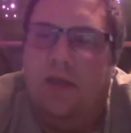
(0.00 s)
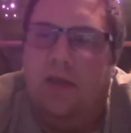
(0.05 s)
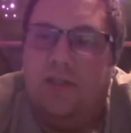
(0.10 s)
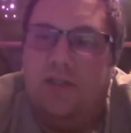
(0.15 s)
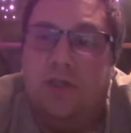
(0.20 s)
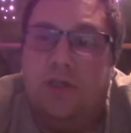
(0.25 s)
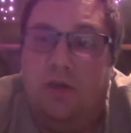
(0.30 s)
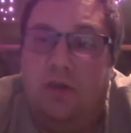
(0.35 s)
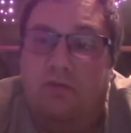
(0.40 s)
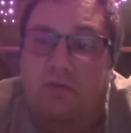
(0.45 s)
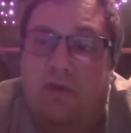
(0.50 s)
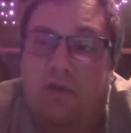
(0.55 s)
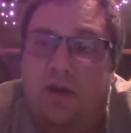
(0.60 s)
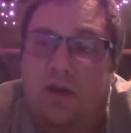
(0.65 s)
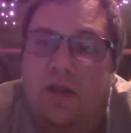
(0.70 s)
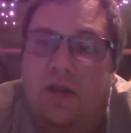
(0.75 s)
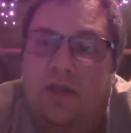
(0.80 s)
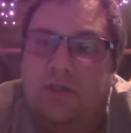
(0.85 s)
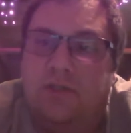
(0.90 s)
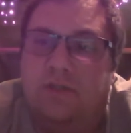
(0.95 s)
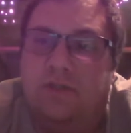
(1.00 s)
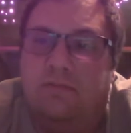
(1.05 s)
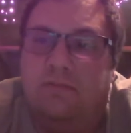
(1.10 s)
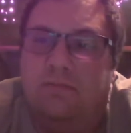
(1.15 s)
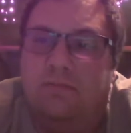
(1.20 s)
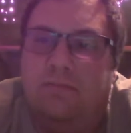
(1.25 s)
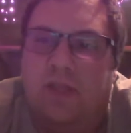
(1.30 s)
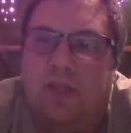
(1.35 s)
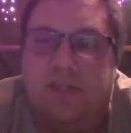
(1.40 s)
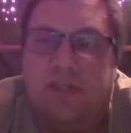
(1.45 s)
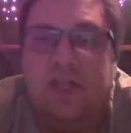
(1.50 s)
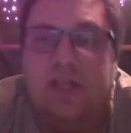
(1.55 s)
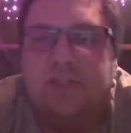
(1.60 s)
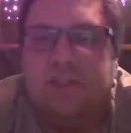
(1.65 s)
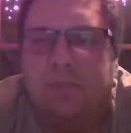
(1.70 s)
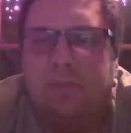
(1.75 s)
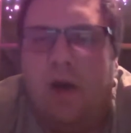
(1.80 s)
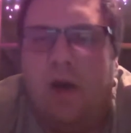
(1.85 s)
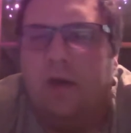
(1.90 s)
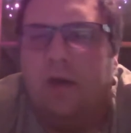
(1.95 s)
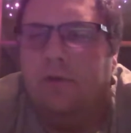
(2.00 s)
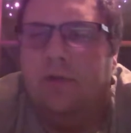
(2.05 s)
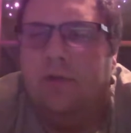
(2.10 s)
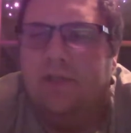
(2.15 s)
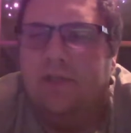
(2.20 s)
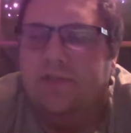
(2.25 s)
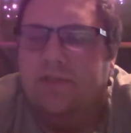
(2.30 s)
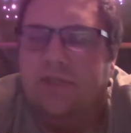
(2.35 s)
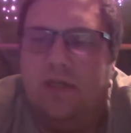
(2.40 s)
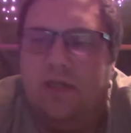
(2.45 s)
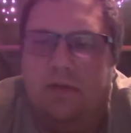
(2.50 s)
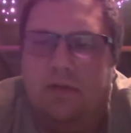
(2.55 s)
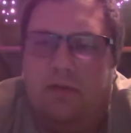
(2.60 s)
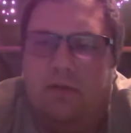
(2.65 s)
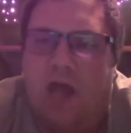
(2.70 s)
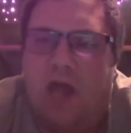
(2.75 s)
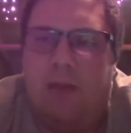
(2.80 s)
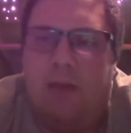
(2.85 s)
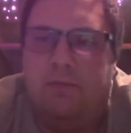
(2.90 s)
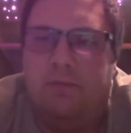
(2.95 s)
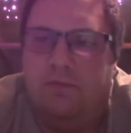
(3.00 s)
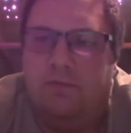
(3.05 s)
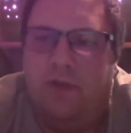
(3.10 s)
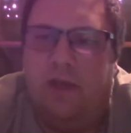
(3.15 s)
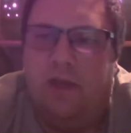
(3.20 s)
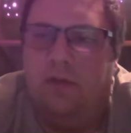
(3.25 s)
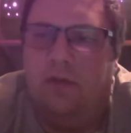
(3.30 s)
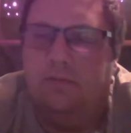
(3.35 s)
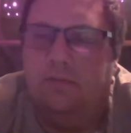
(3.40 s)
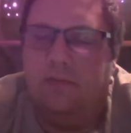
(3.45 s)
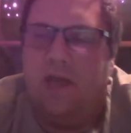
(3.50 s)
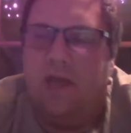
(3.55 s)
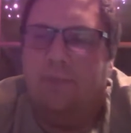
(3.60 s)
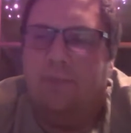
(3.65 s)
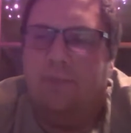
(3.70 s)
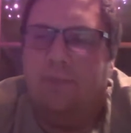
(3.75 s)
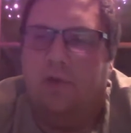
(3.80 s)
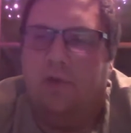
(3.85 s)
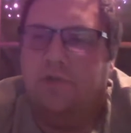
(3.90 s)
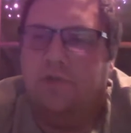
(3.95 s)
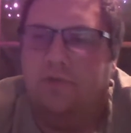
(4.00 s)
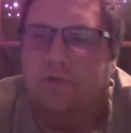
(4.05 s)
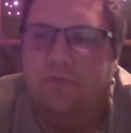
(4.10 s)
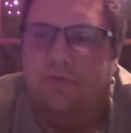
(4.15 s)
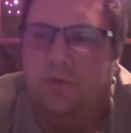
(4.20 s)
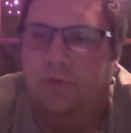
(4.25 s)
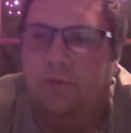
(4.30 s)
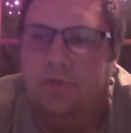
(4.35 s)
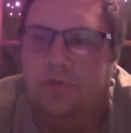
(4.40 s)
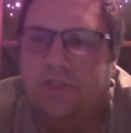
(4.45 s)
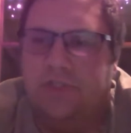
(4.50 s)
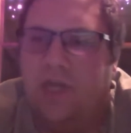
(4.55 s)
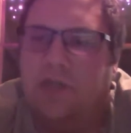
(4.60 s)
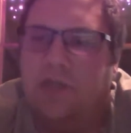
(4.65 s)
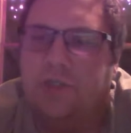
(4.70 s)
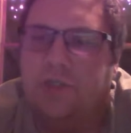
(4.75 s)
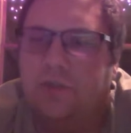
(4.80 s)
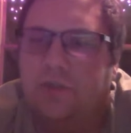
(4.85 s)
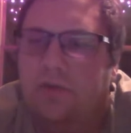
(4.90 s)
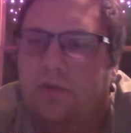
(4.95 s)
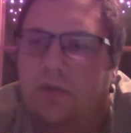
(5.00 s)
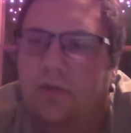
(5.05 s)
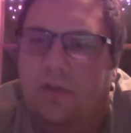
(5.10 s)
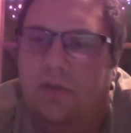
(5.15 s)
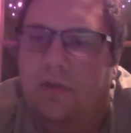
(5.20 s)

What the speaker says: It's a good running engine. It's modern. It's common rail, high pressure fuel injection.